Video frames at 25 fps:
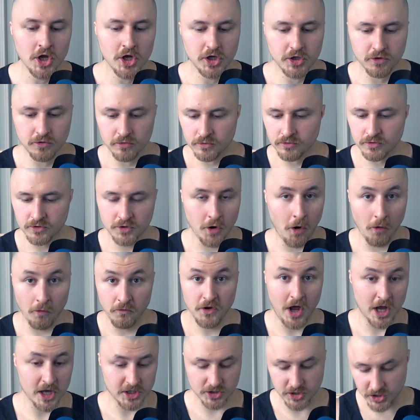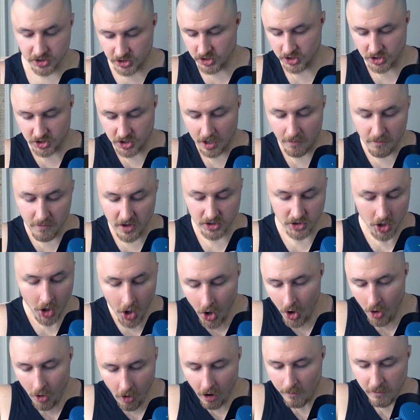you'll go nuts. You can comment,
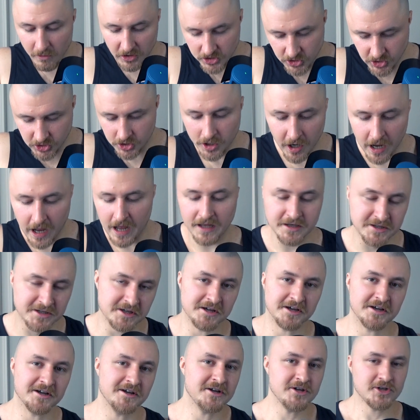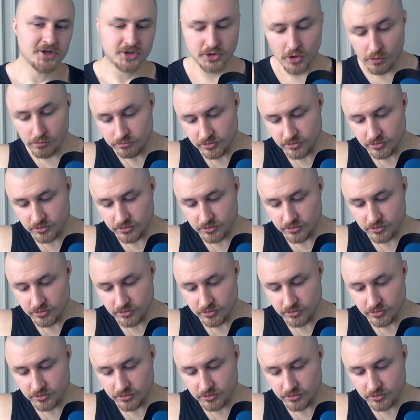oh my god, so